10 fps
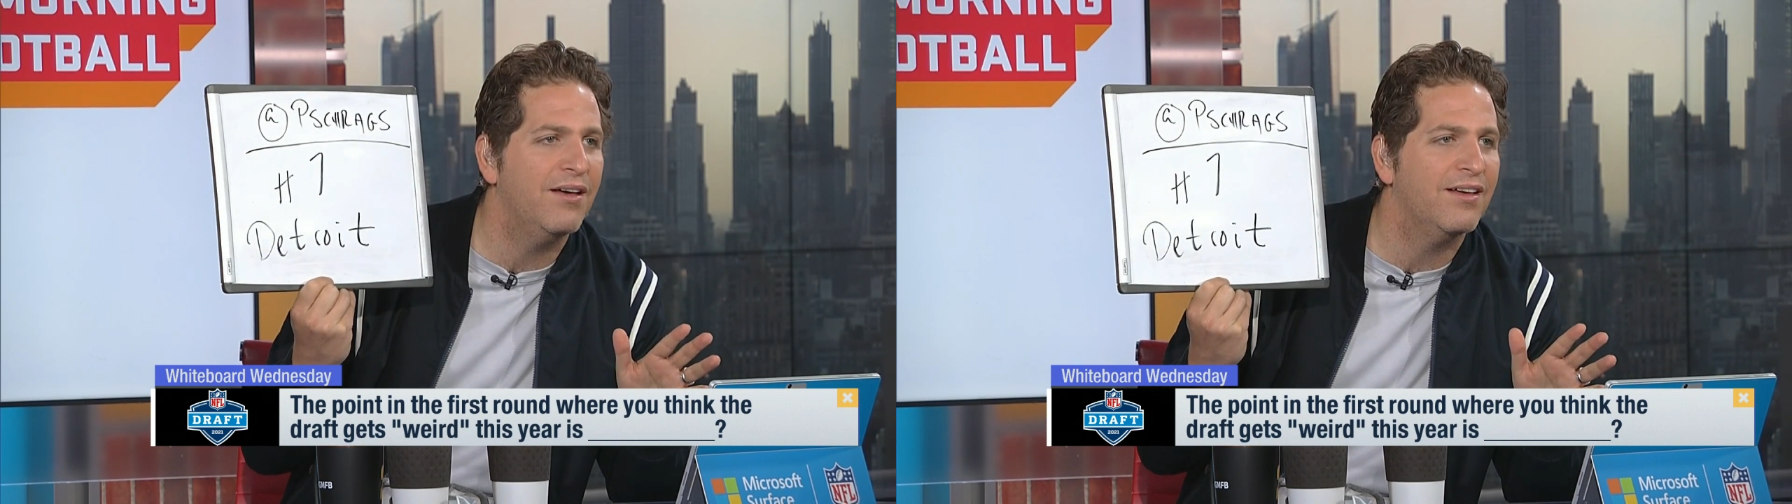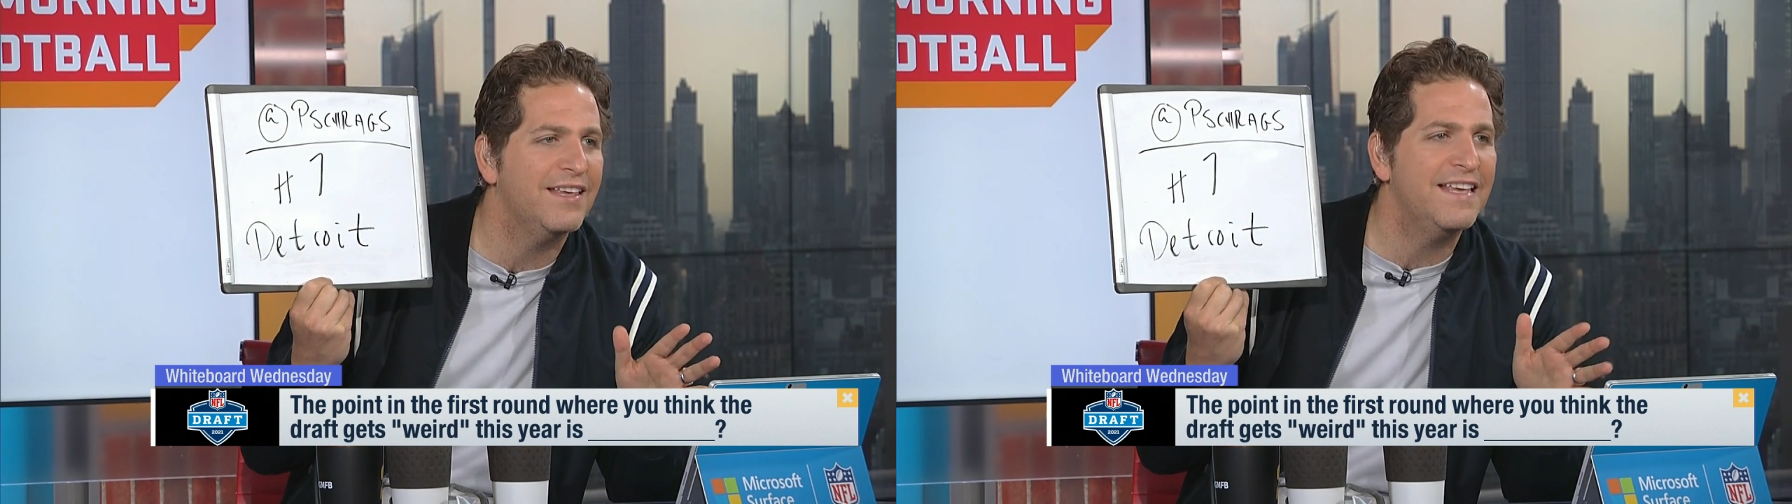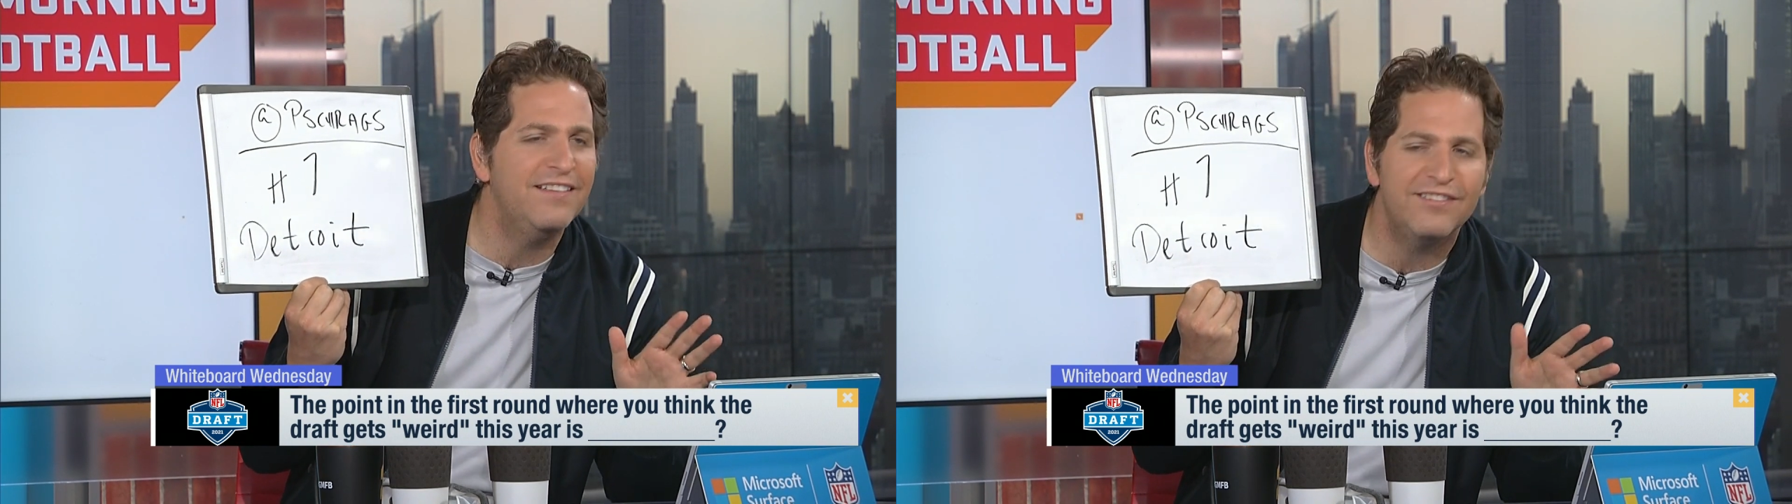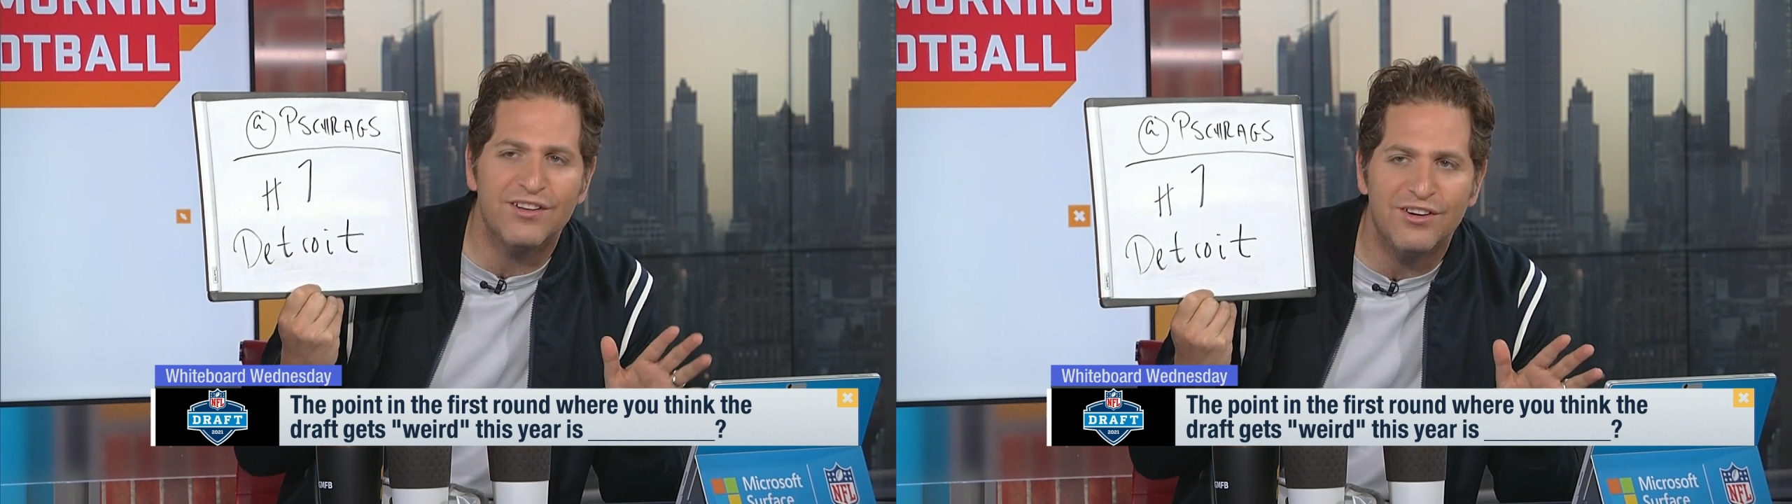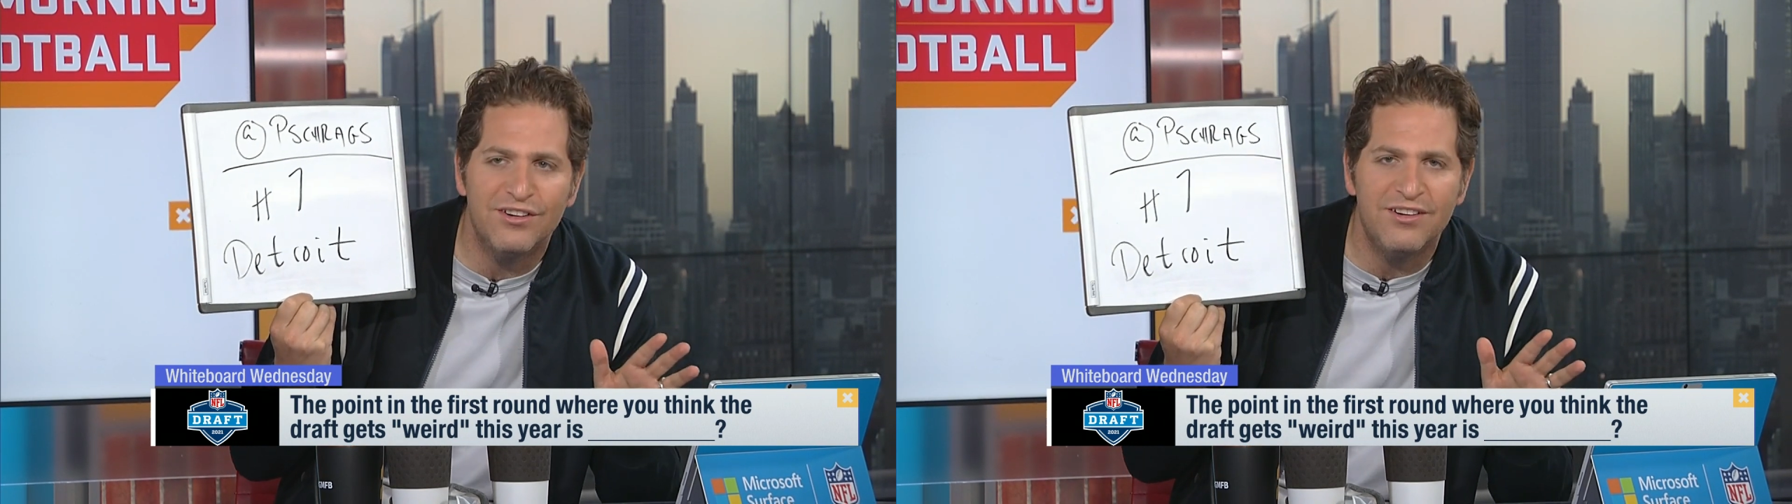Okay.
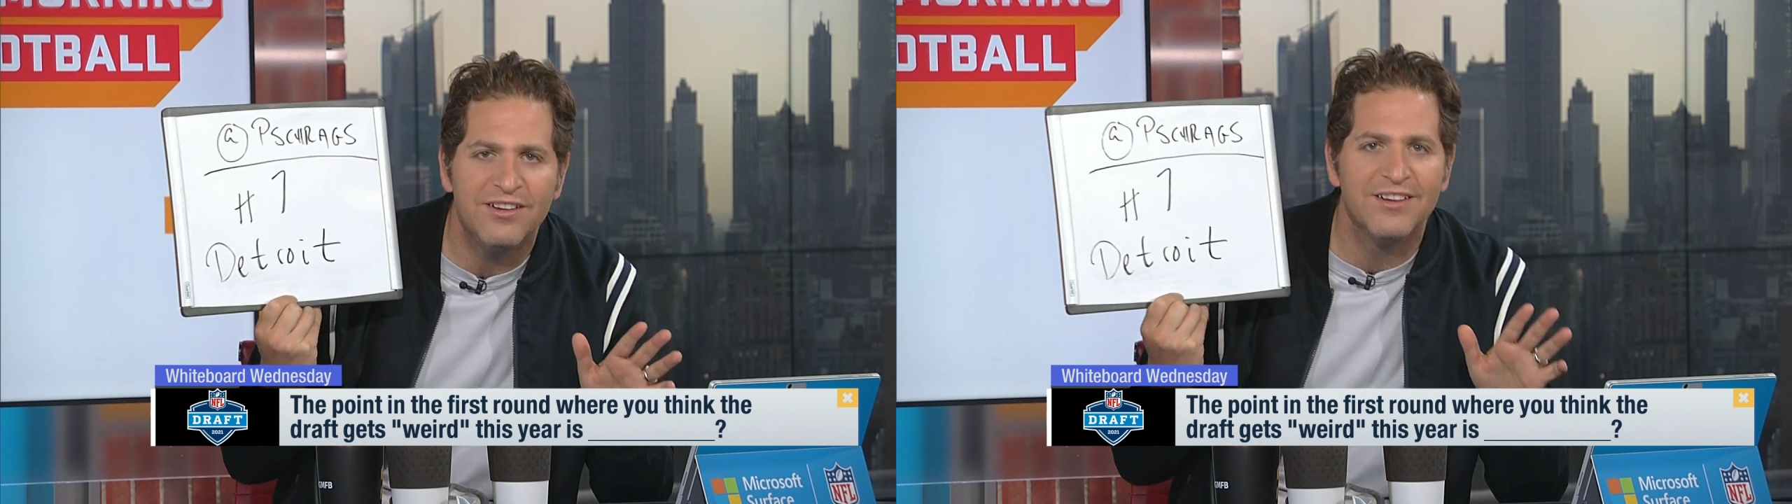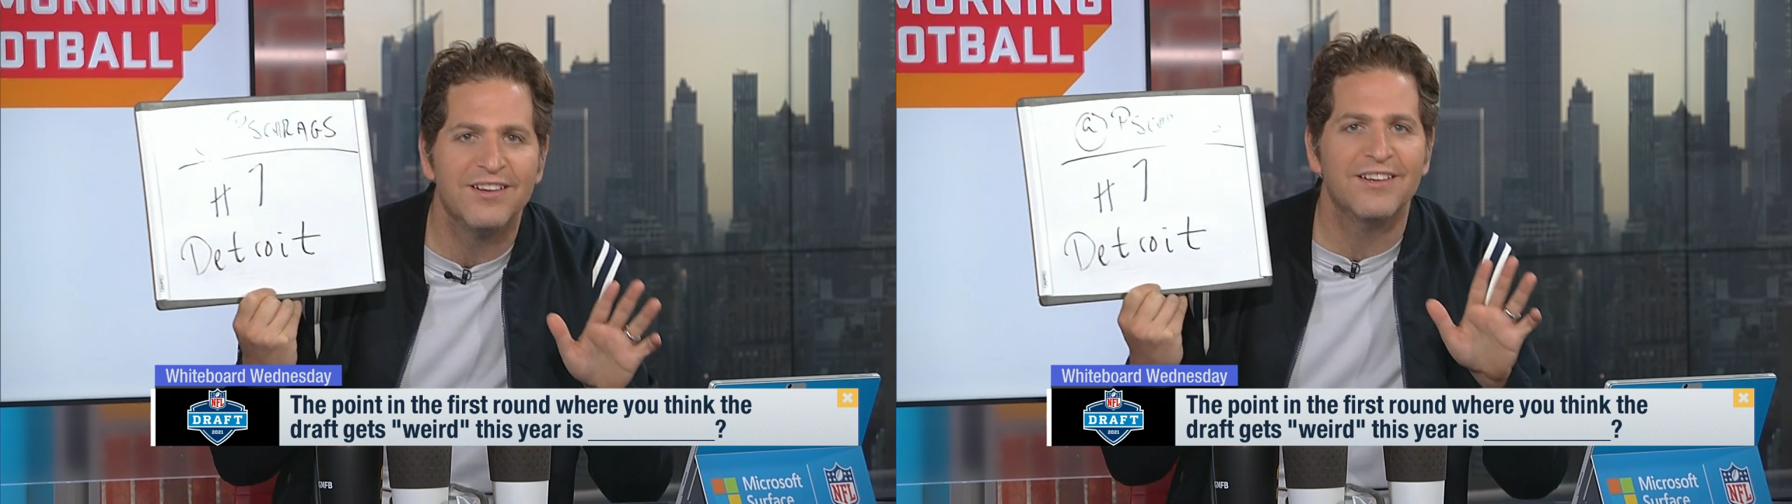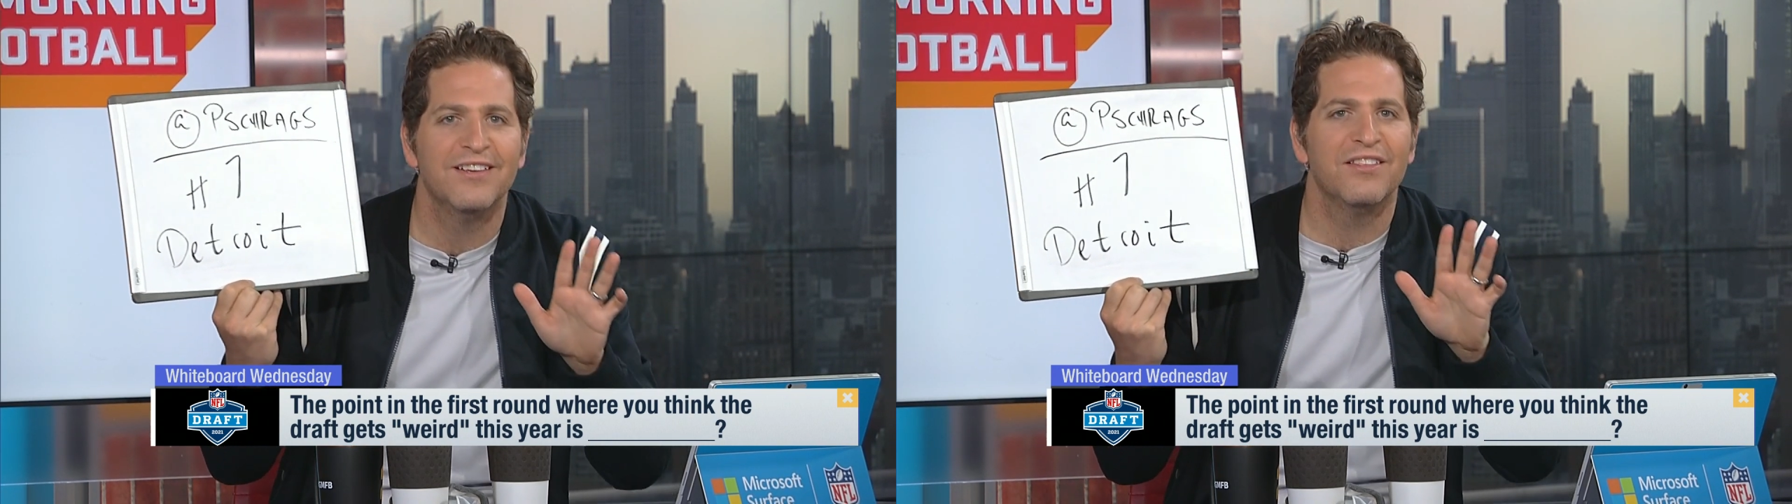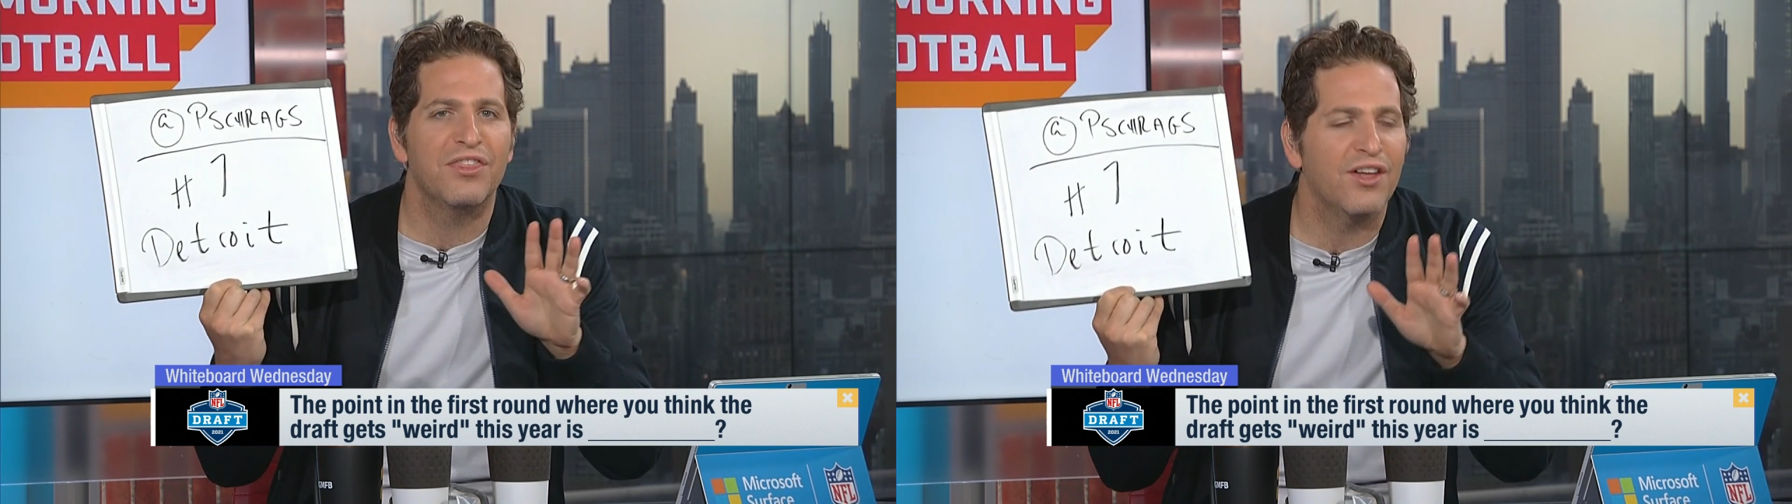Eastern. A little crazy.